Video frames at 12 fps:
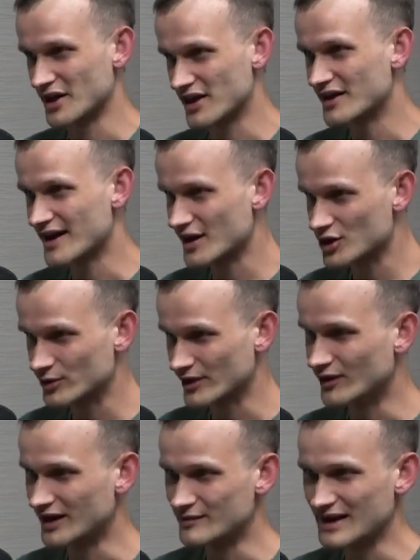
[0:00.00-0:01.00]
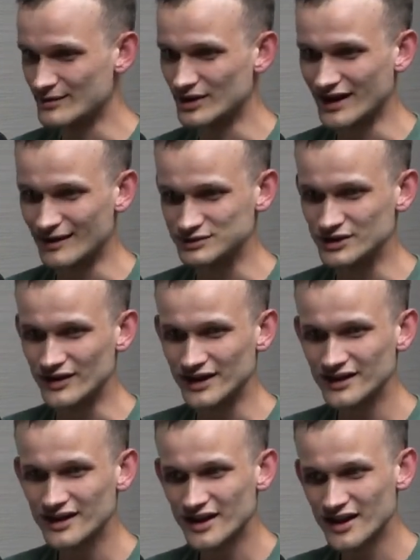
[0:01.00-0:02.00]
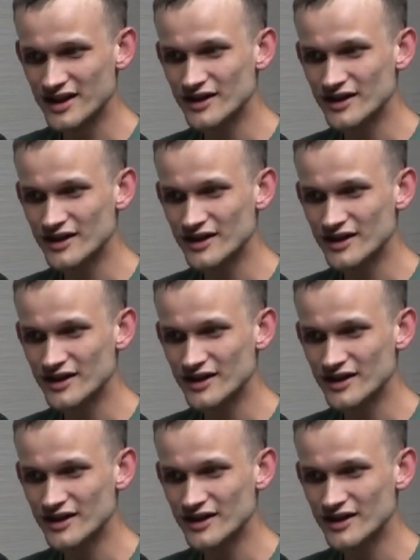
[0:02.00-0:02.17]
it's not actually going to be able to upload it.